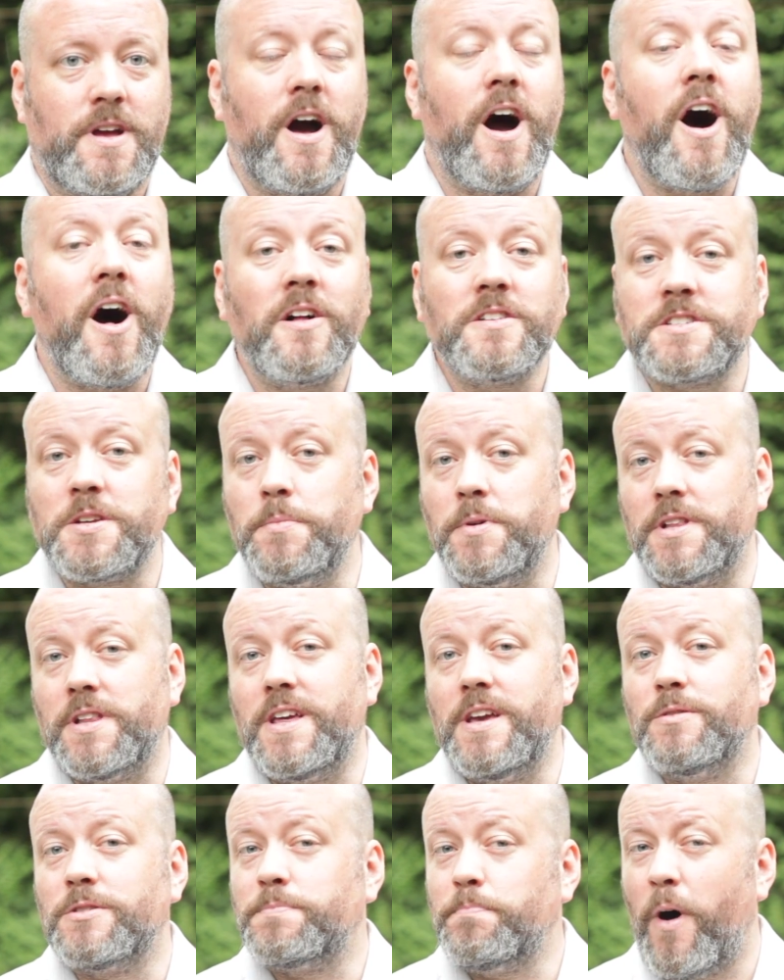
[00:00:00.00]

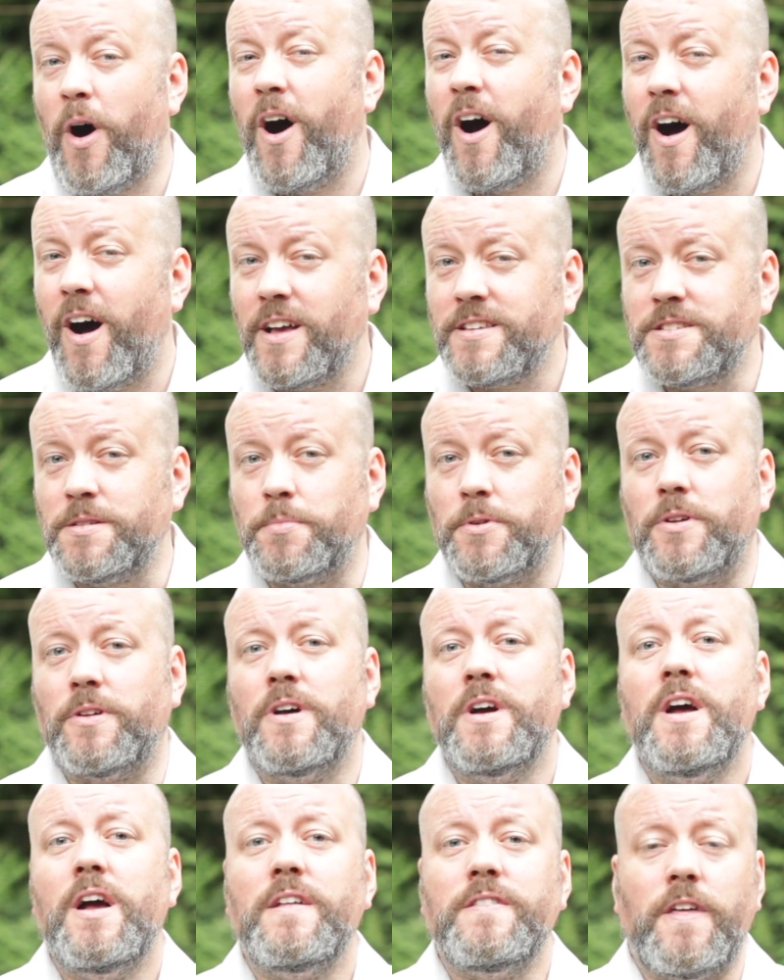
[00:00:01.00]
Ultimately, it was possible
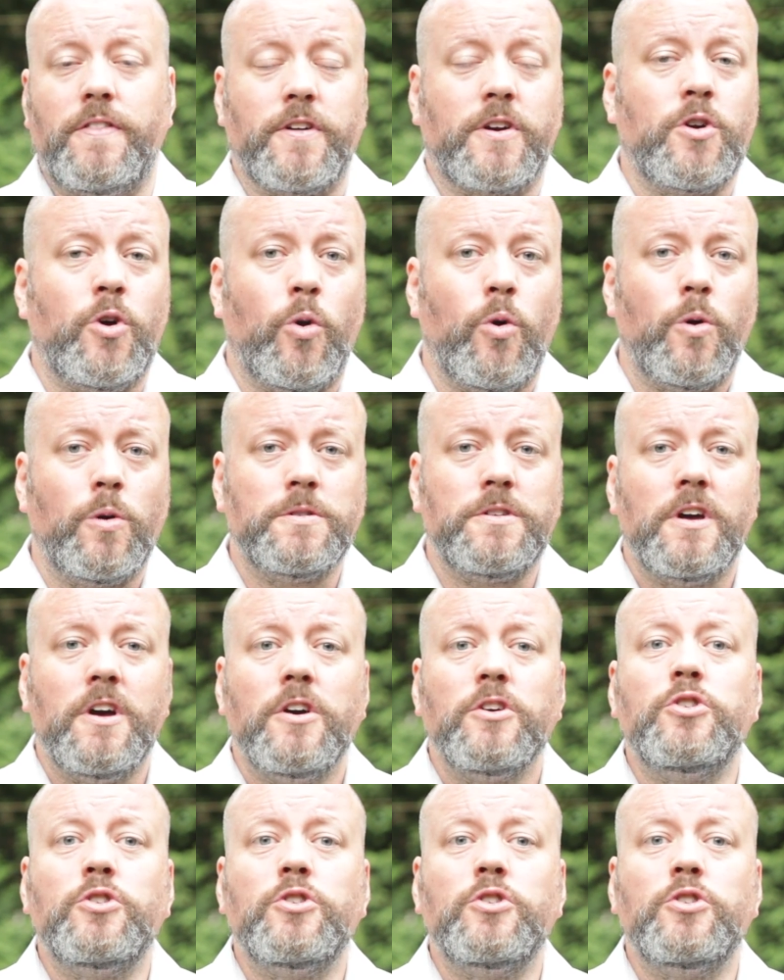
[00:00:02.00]
that the cold